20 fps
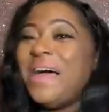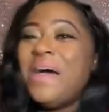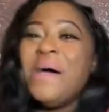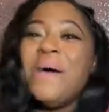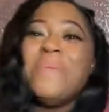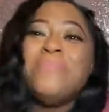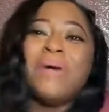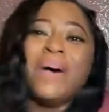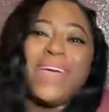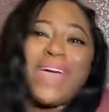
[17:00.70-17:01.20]

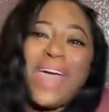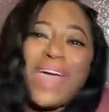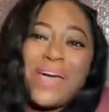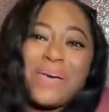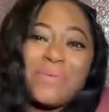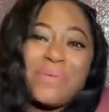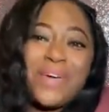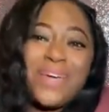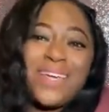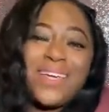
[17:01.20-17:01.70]
But
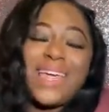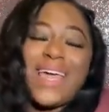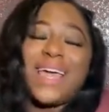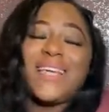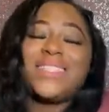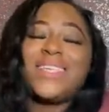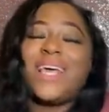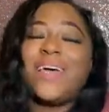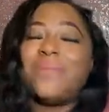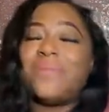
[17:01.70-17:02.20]

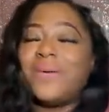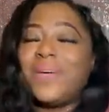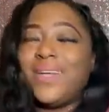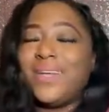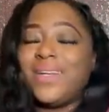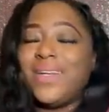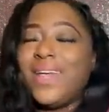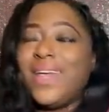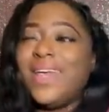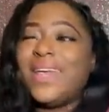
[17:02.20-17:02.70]

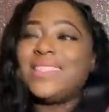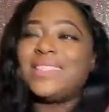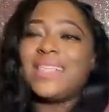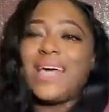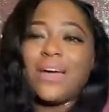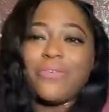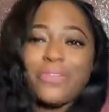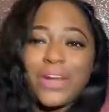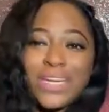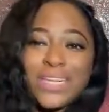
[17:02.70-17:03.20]
Edwin is
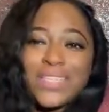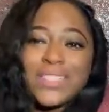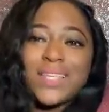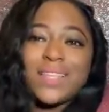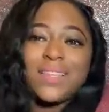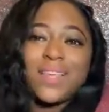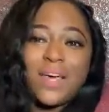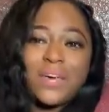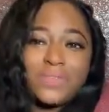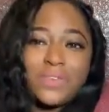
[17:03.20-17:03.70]
not ready to
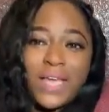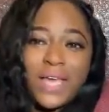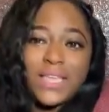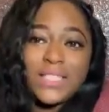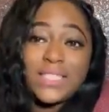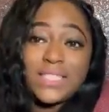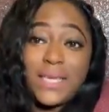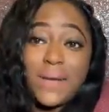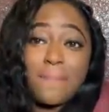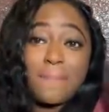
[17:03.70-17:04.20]
love
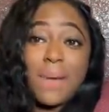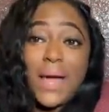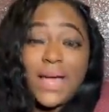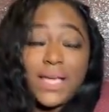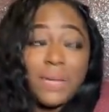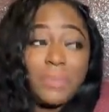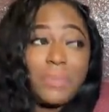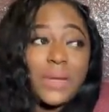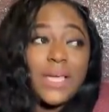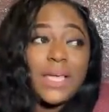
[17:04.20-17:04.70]
yet. In my
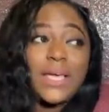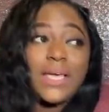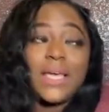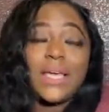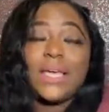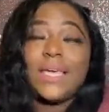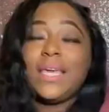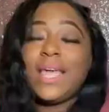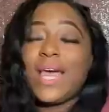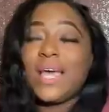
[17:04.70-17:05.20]
opinion,
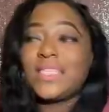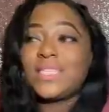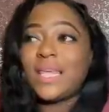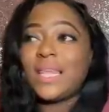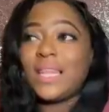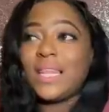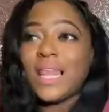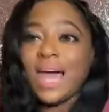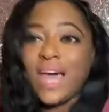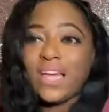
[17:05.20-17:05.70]
he has a
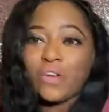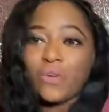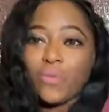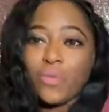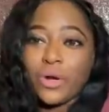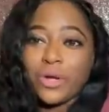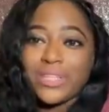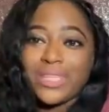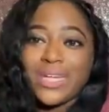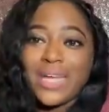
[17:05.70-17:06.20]
lot of
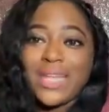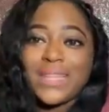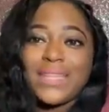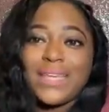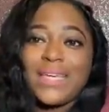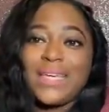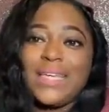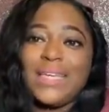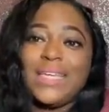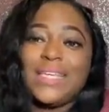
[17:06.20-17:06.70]
work that I
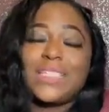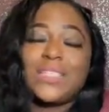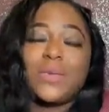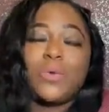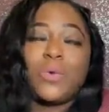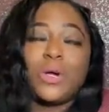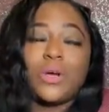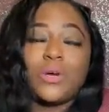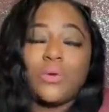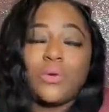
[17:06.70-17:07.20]
think he needs to
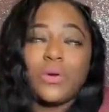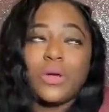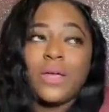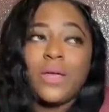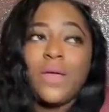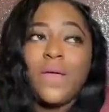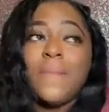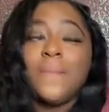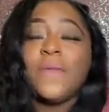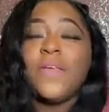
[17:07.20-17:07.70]
work on
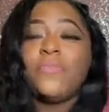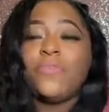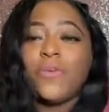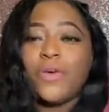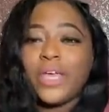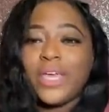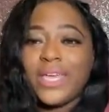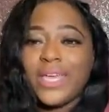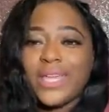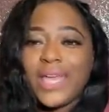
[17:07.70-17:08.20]

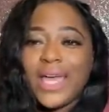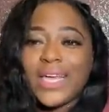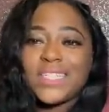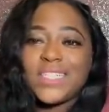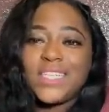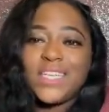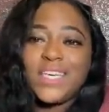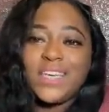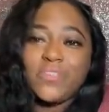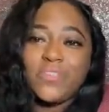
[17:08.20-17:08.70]
before he can
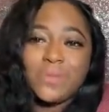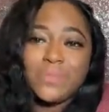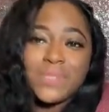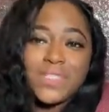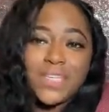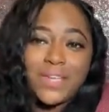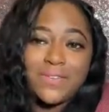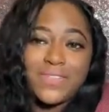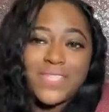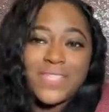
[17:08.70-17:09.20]
actually give
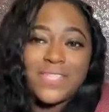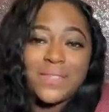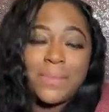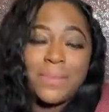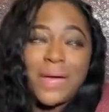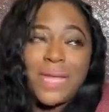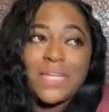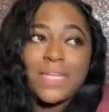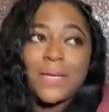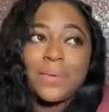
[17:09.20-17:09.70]
himself to
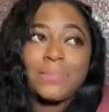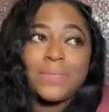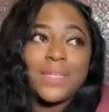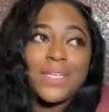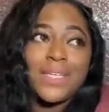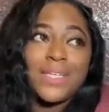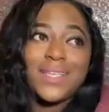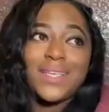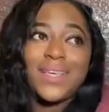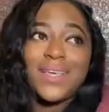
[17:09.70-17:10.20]
somebody
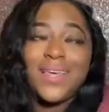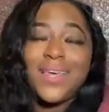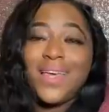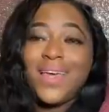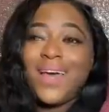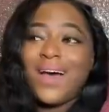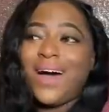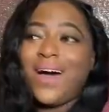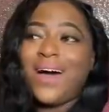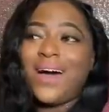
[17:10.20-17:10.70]
completely.
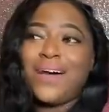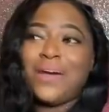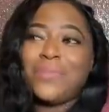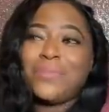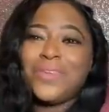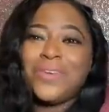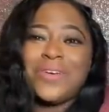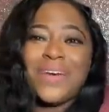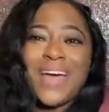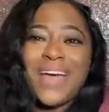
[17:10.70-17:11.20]

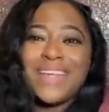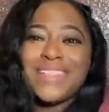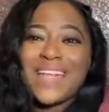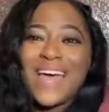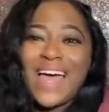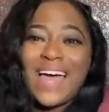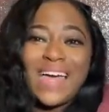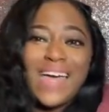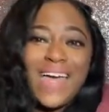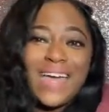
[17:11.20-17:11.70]
You guys,
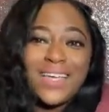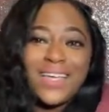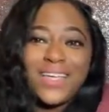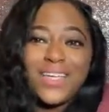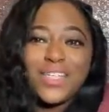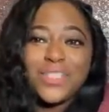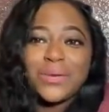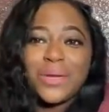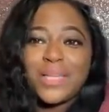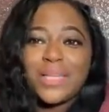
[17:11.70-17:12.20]
I kind of
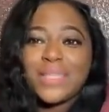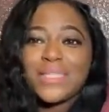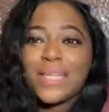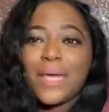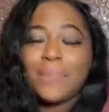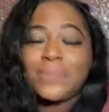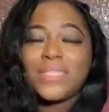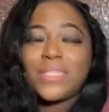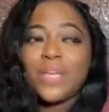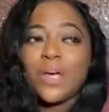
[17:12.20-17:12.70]
enjoyed this
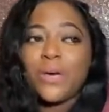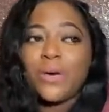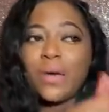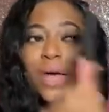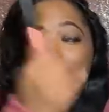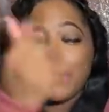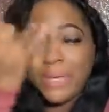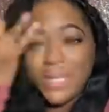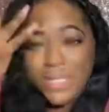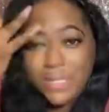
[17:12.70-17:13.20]
episode.
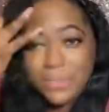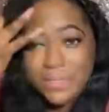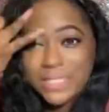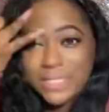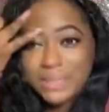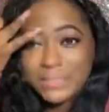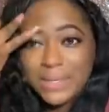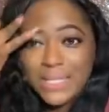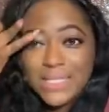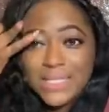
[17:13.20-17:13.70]
I mean, it was
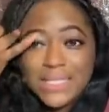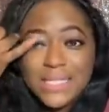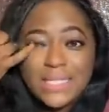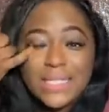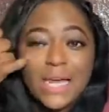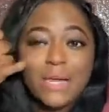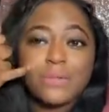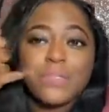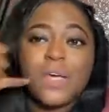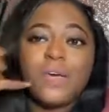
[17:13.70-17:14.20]
some ins and
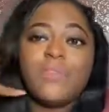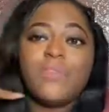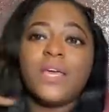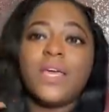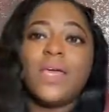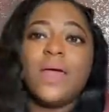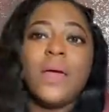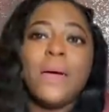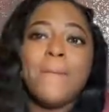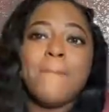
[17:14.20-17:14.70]
outs of
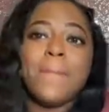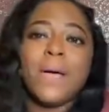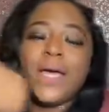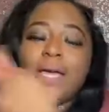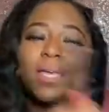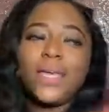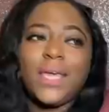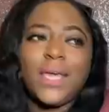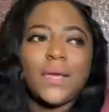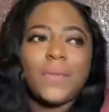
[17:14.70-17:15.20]
it,
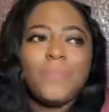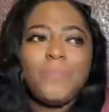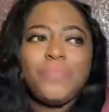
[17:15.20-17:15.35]
but yeah.